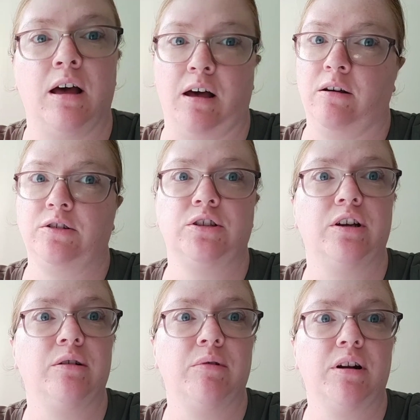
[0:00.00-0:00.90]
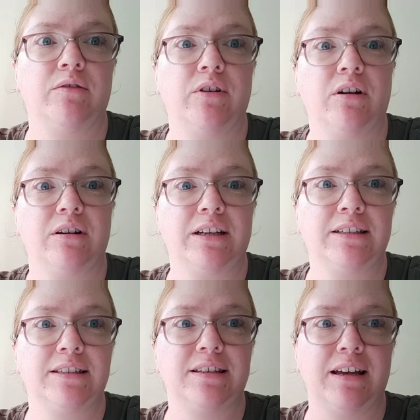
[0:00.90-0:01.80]
I'll show you what I've got
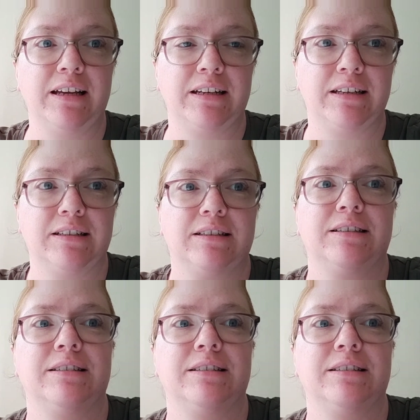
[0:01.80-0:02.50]
inside it.